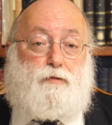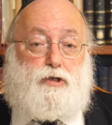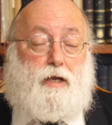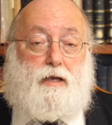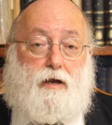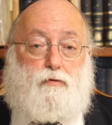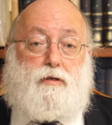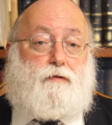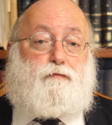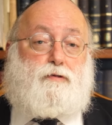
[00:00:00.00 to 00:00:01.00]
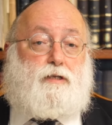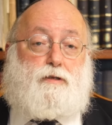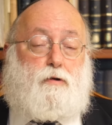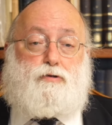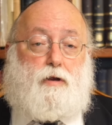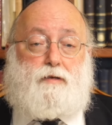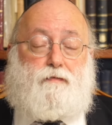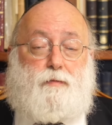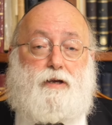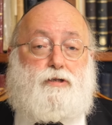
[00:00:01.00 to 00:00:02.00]
Mashiach and Geula. If it was a total
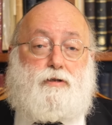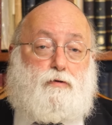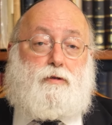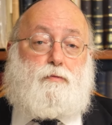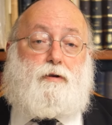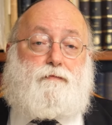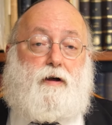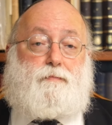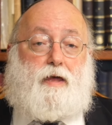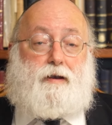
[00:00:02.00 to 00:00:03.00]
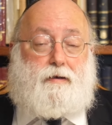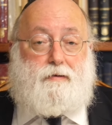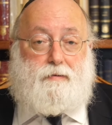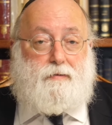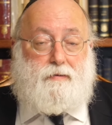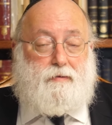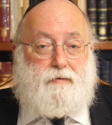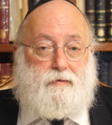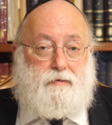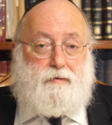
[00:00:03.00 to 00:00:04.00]
transformation, the Geula would have come then.
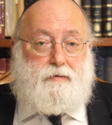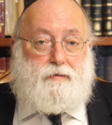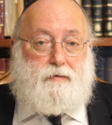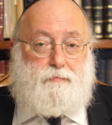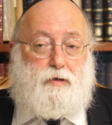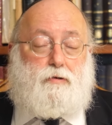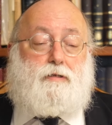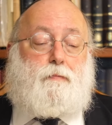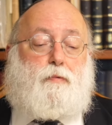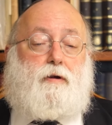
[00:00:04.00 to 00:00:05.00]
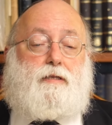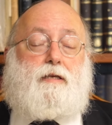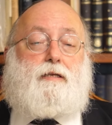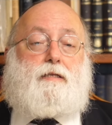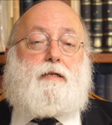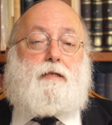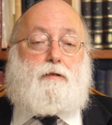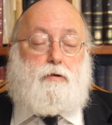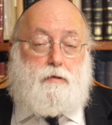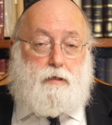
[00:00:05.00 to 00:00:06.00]
Because the point is to
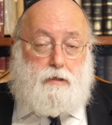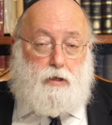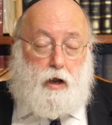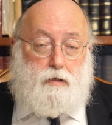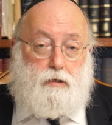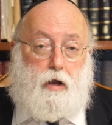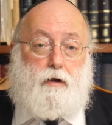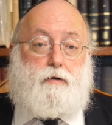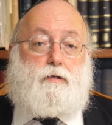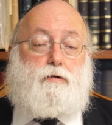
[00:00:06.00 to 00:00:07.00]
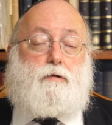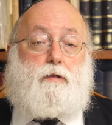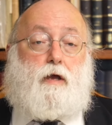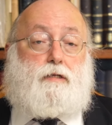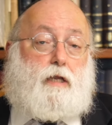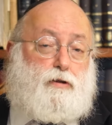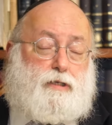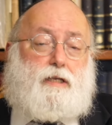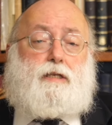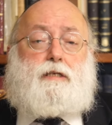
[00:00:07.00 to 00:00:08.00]
internal, entire internalizing. You
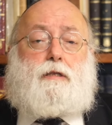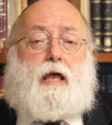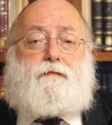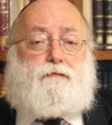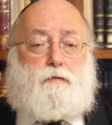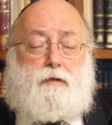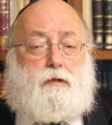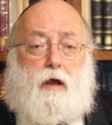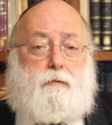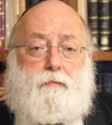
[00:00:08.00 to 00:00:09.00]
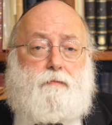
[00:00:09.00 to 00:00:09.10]
see this in life all the time.